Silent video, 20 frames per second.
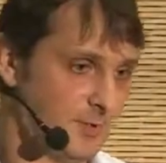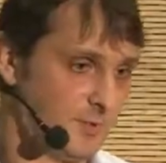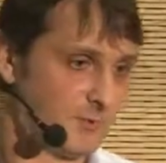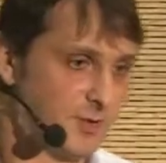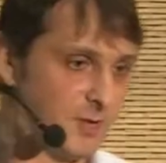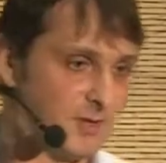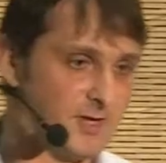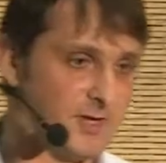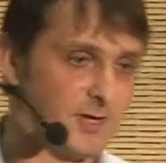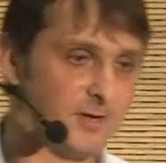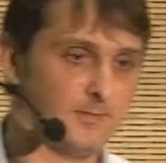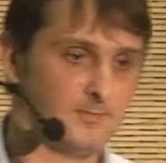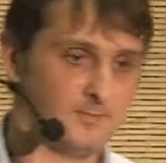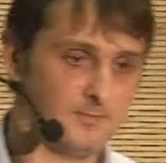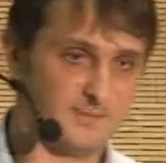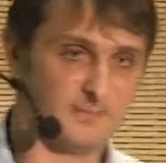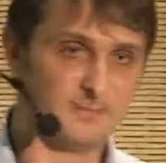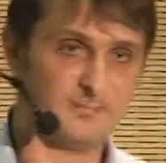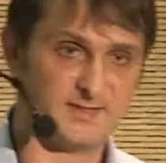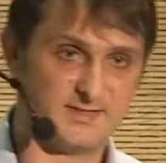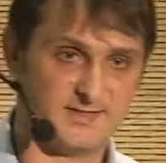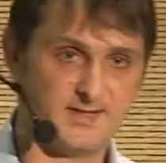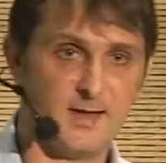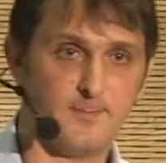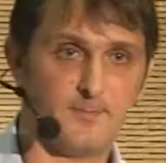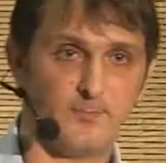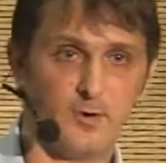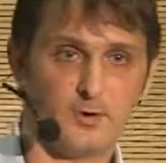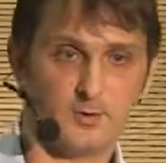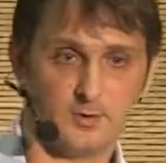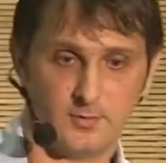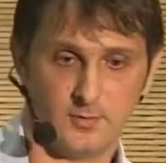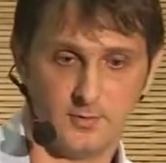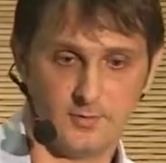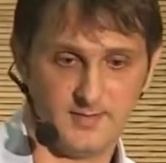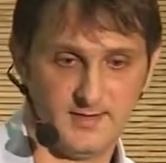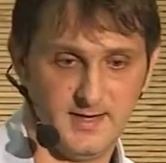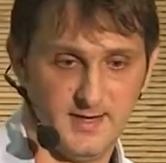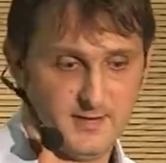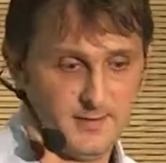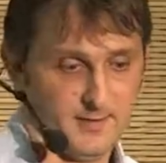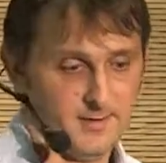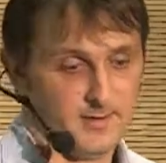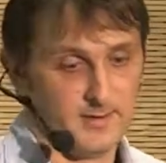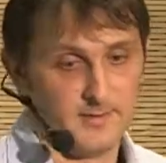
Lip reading: talking the same protocol there,